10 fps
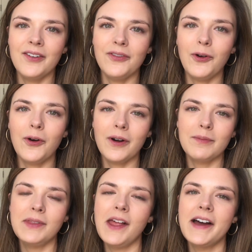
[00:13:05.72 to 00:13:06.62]
For
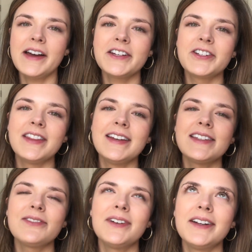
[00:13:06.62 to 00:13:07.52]
blush,
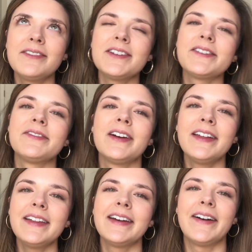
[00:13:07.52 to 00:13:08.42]
this one was
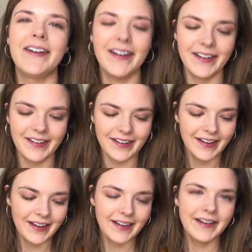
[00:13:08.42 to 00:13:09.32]
really hard
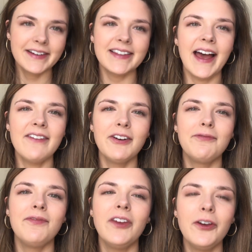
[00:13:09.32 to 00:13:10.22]
because I have a
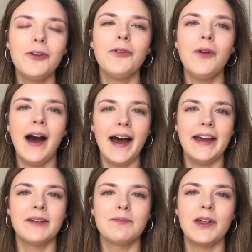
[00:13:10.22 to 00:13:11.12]
few
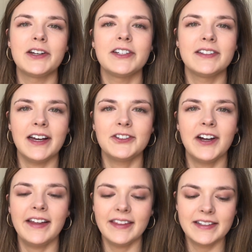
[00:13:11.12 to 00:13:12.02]
high-end blushes I
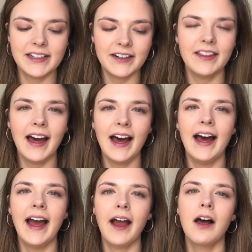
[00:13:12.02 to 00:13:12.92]
tried this year that
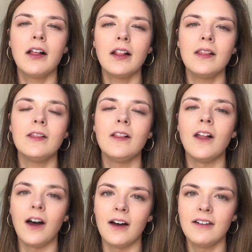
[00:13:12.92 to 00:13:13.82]
I
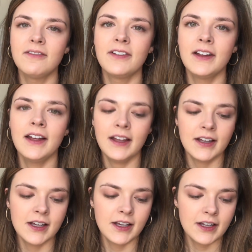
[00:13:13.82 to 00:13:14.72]
love.
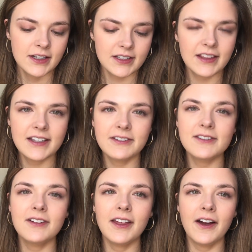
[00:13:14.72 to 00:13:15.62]
So this
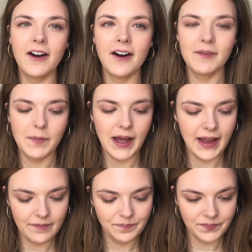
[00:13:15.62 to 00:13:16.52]
was really hard,
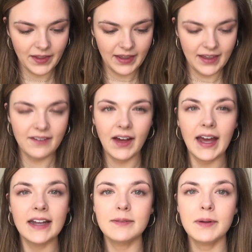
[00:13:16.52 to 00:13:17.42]
but if I
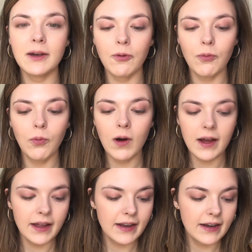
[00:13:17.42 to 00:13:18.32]
had to pick
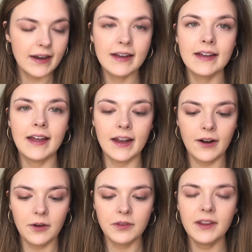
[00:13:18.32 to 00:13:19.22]
one and
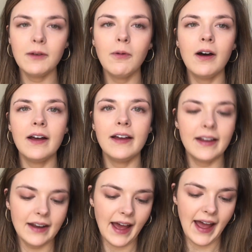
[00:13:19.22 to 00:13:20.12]
only
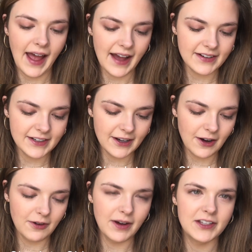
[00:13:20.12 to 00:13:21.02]
one, I had to
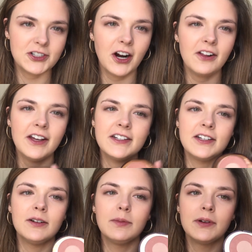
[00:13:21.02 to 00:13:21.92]
go with Charlotte
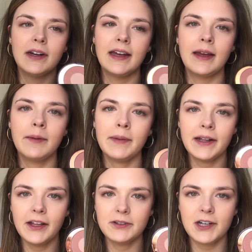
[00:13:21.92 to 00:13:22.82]
Tilbury
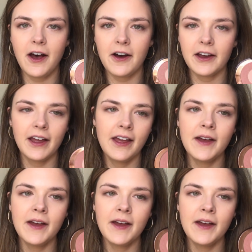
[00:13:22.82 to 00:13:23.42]
Pillow Talk.